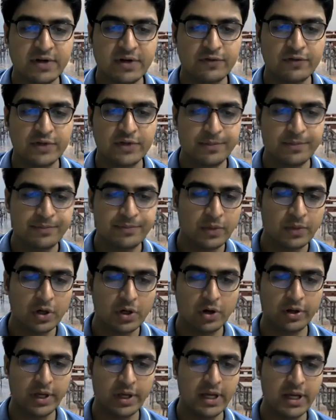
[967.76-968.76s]
one of them,
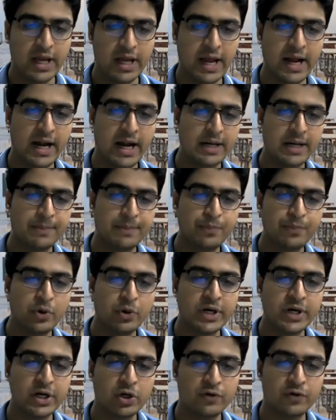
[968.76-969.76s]
okay, and
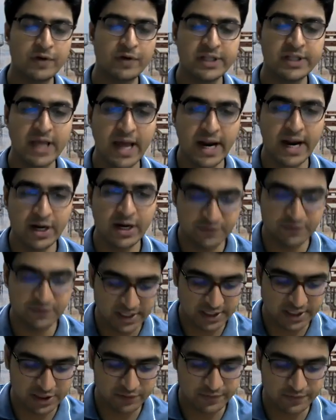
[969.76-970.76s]
put it over the head of
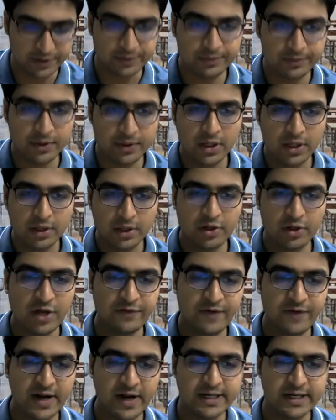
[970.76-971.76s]
the another one. So
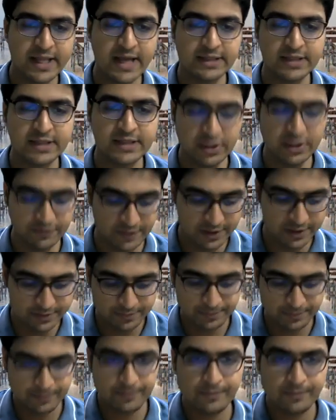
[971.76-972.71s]
if I take this one,